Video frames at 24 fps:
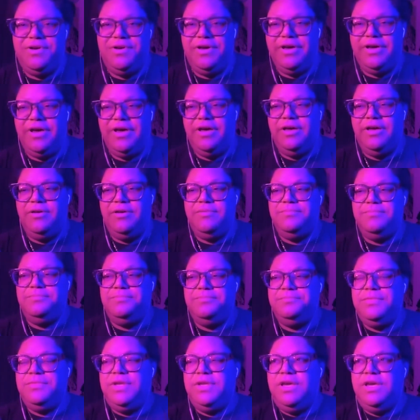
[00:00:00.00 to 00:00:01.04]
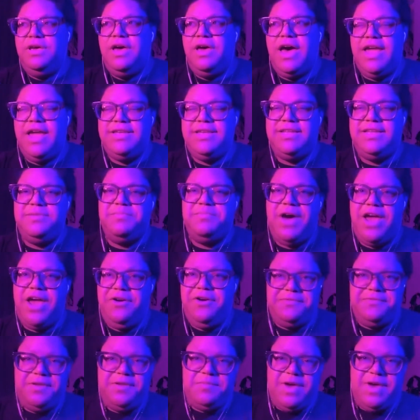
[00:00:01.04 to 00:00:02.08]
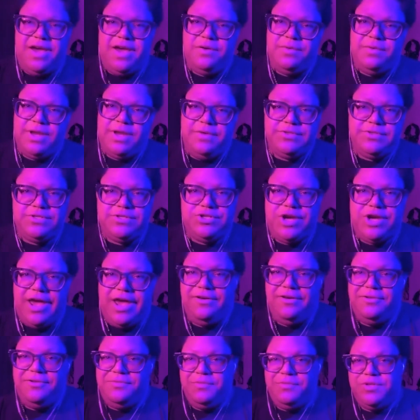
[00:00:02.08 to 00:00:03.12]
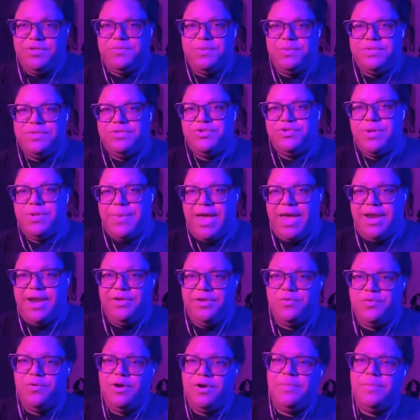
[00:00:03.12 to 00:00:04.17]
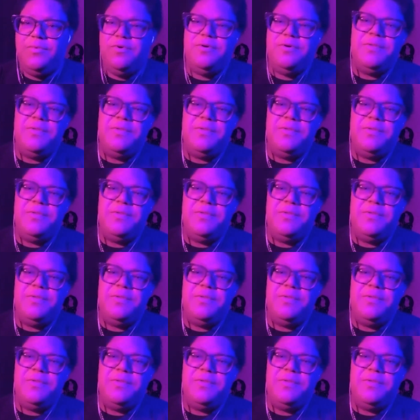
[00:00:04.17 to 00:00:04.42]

Um, I did biofeedback when I was a child, which was traumatic and horrible,